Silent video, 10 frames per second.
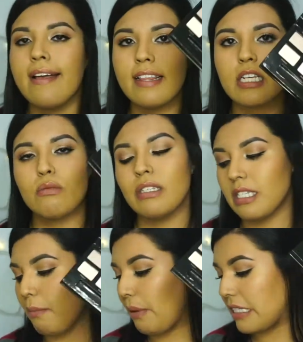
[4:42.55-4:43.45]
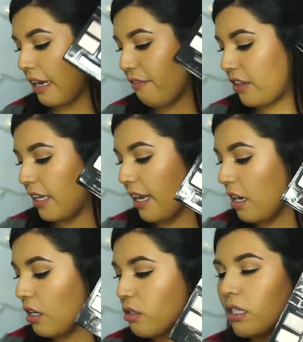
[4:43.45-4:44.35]
This one separates everything, and
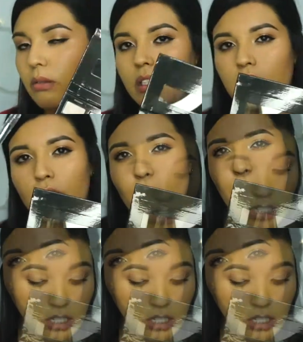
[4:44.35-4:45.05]
it also comes with a little brush.